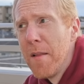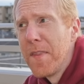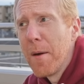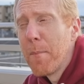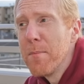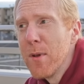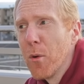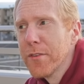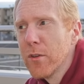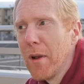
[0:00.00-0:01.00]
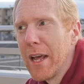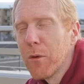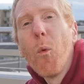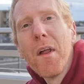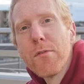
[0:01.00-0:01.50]
There might be also
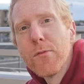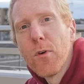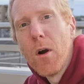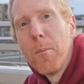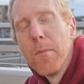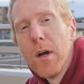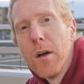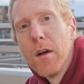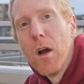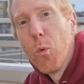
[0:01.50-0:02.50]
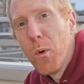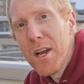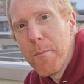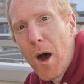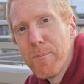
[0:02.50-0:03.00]
like one from
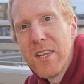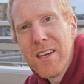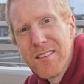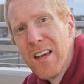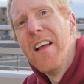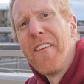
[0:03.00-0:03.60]
William Optics.